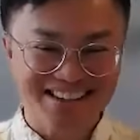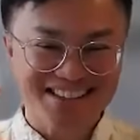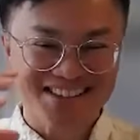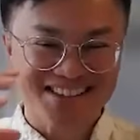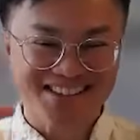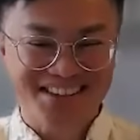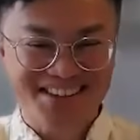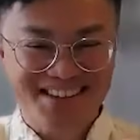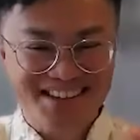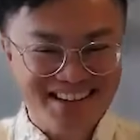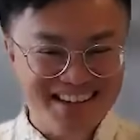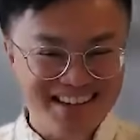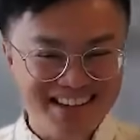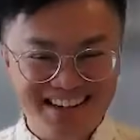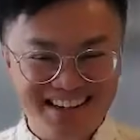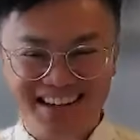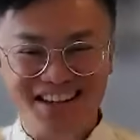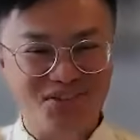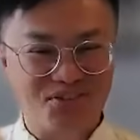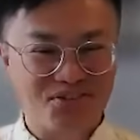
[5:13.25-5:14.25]
So
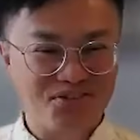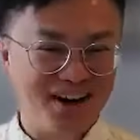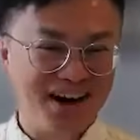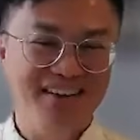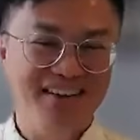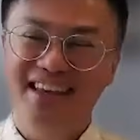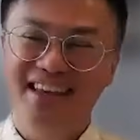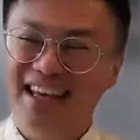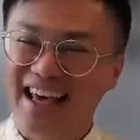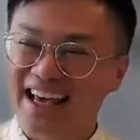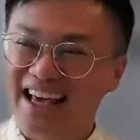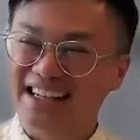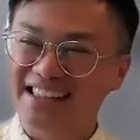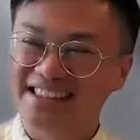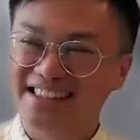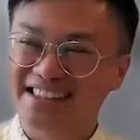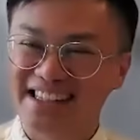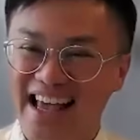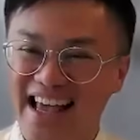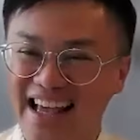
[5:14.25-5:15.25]
yeah, the framing
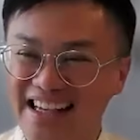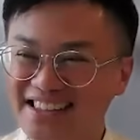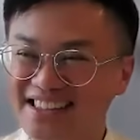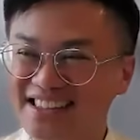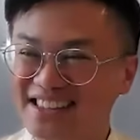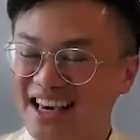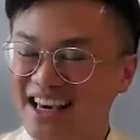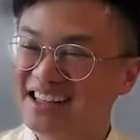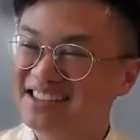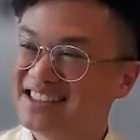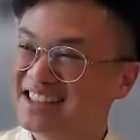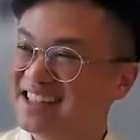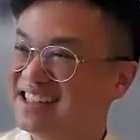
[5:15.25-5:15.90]
has changed,